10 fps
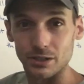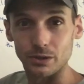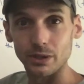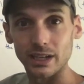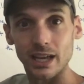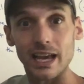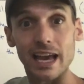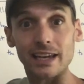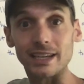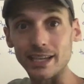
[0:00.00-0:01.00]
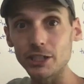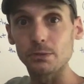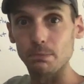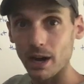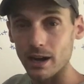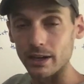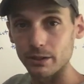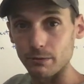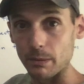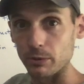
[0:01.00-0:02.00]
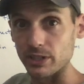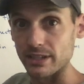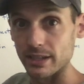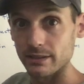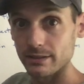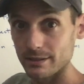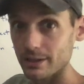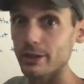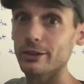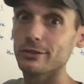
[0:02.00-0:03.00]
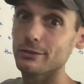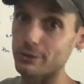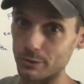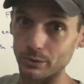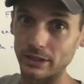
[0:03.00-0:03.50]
to it, and each bond represents 2